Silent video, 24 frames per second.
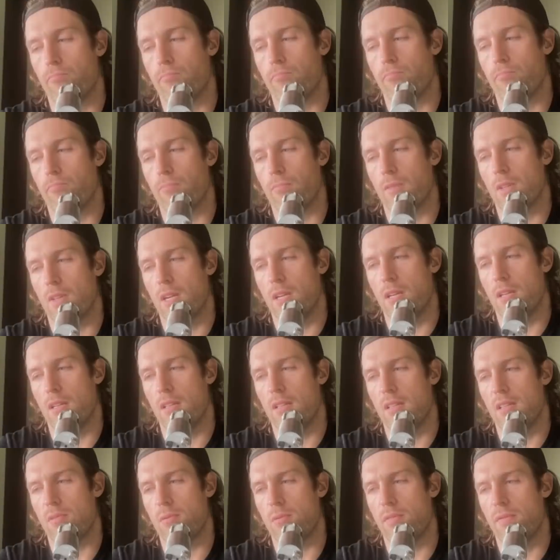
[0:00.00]
yeah. And
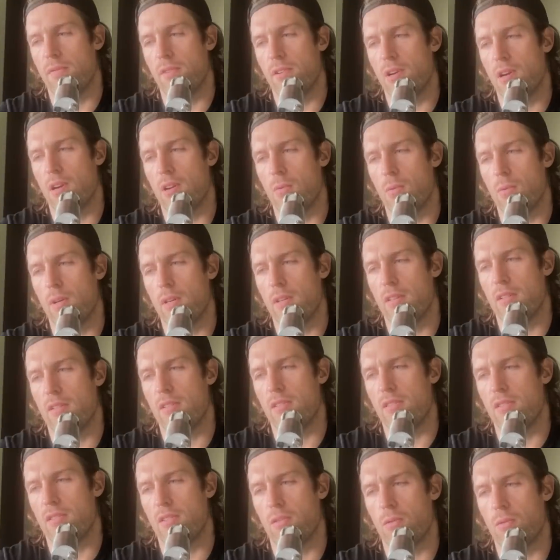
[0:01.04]
unless we figure out a way to
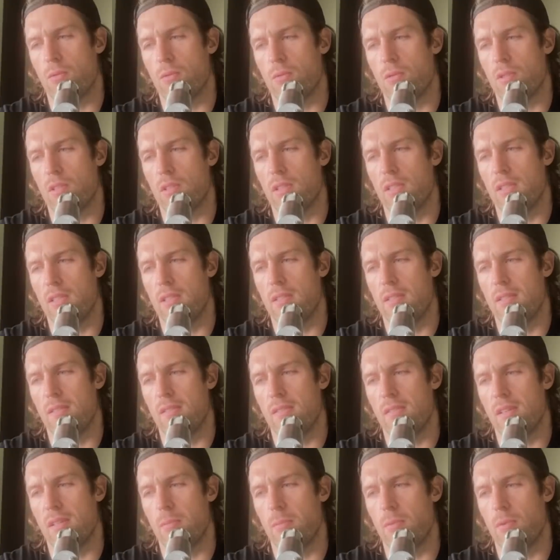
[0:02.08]
just totally
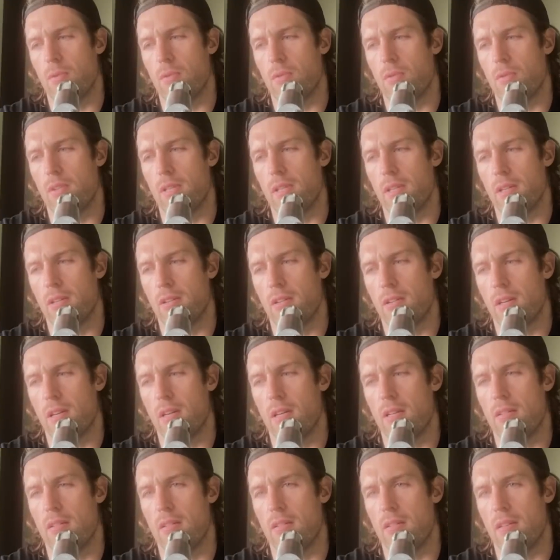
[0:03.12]
disable the
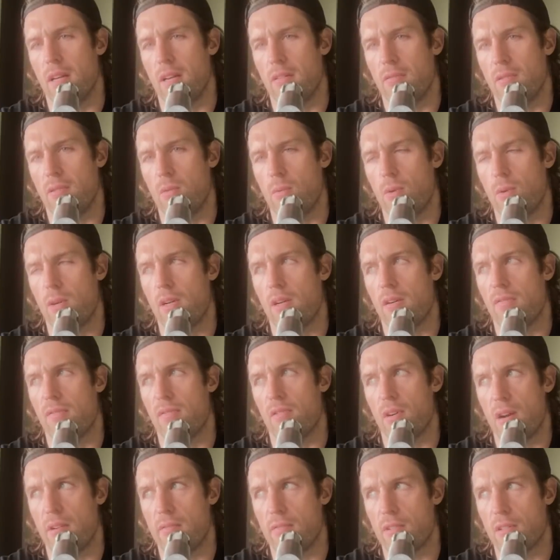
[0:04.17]
internet everywhere
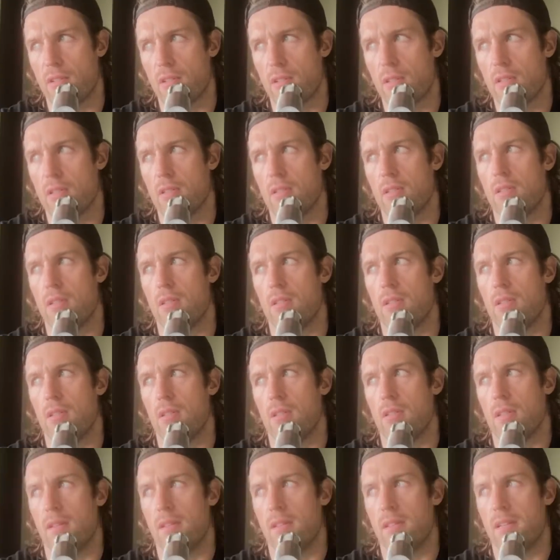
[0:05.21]
forever,
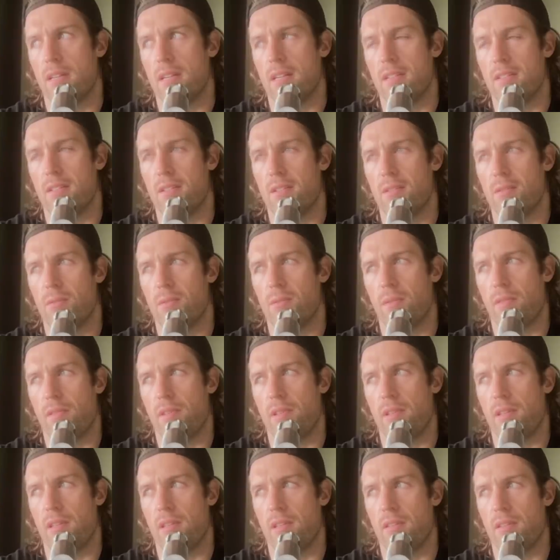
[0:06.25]
then I don't
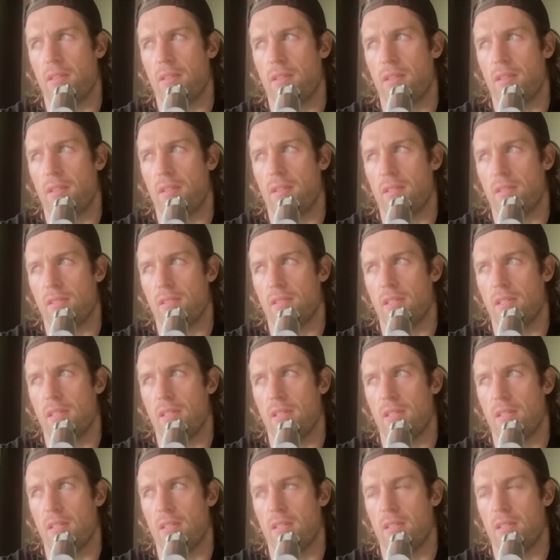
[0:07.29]
think there is a